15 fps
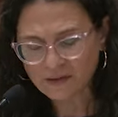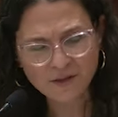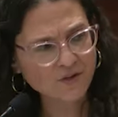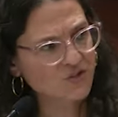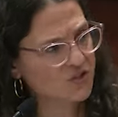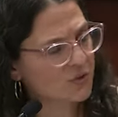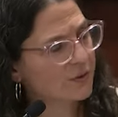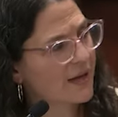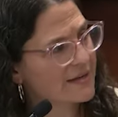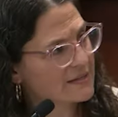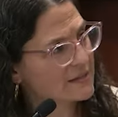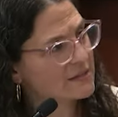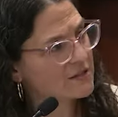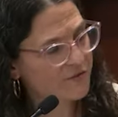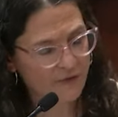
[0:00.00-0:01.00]
There are two
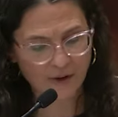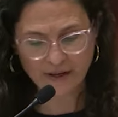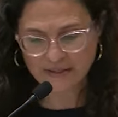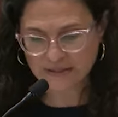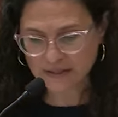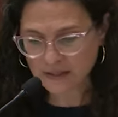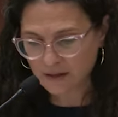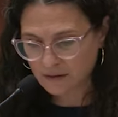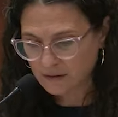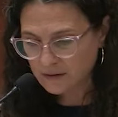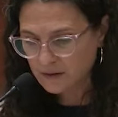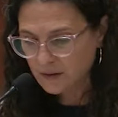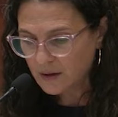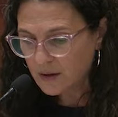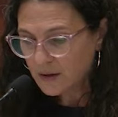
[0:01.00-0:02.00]
lessons for us here.
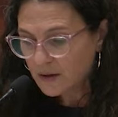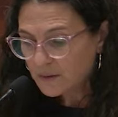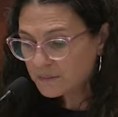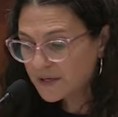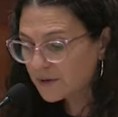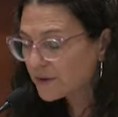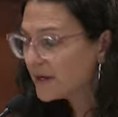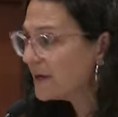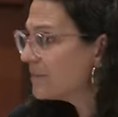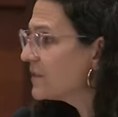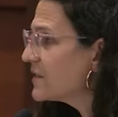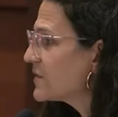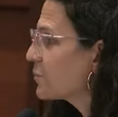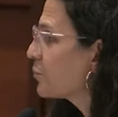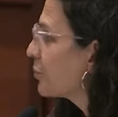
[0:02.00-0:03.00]
Miriam,
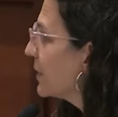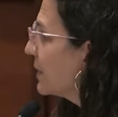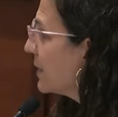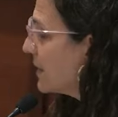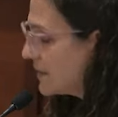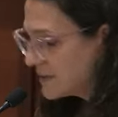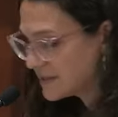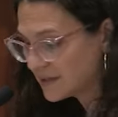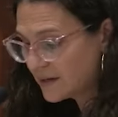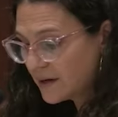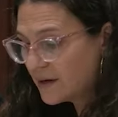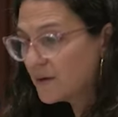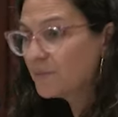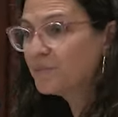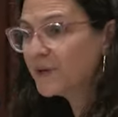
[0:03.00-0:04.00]
this brilliant,
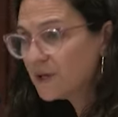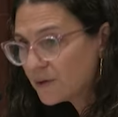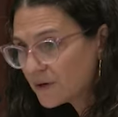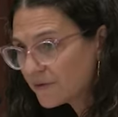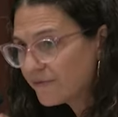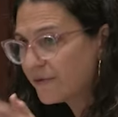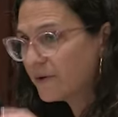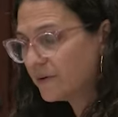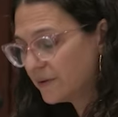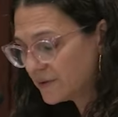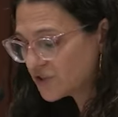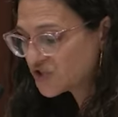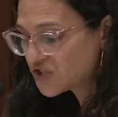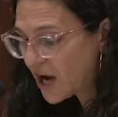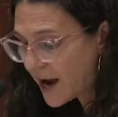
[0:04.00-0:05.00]
beautiful
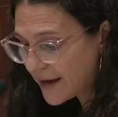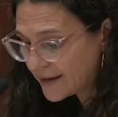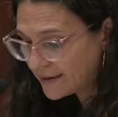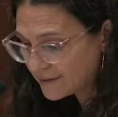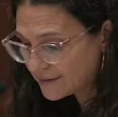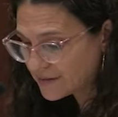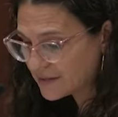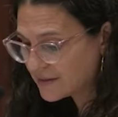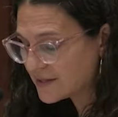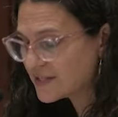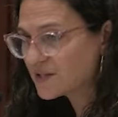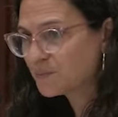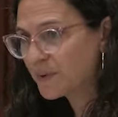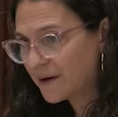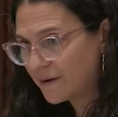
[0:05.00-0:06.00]
child in the
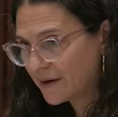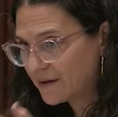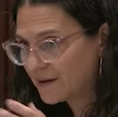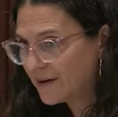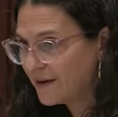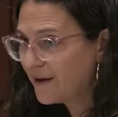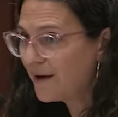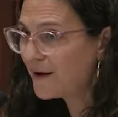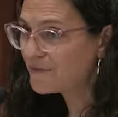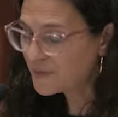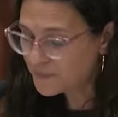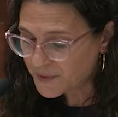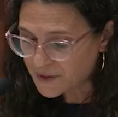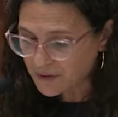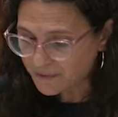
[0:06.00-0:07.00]
spirit of the
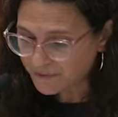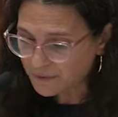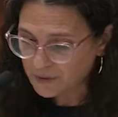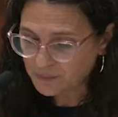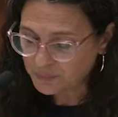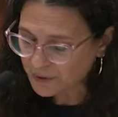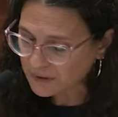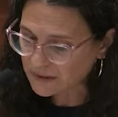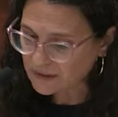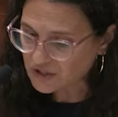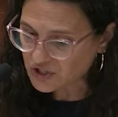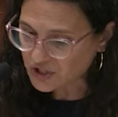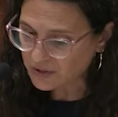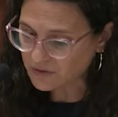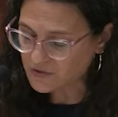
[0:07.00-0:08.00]
beautiful and brilliant
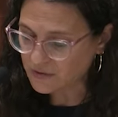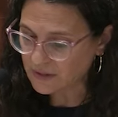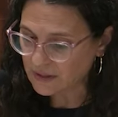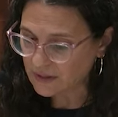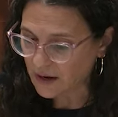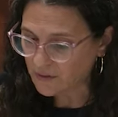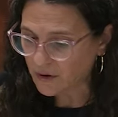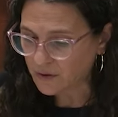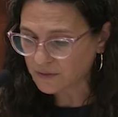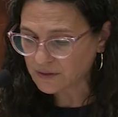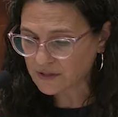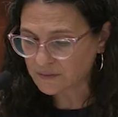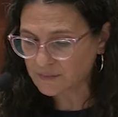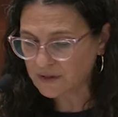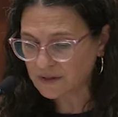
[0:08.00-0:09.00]
children in our own
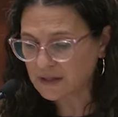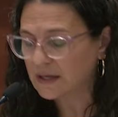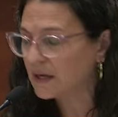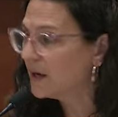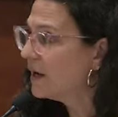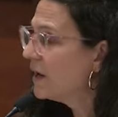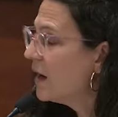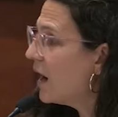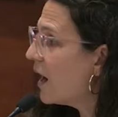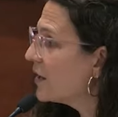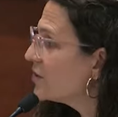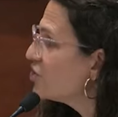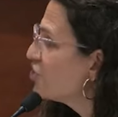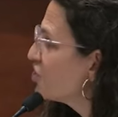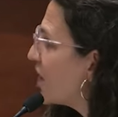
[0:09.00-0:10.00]
community,
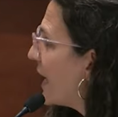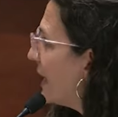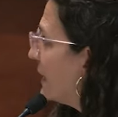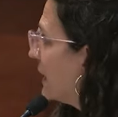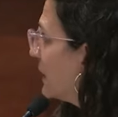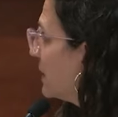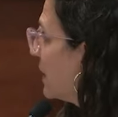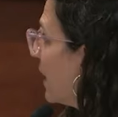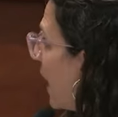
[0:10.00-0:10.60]
unjaded,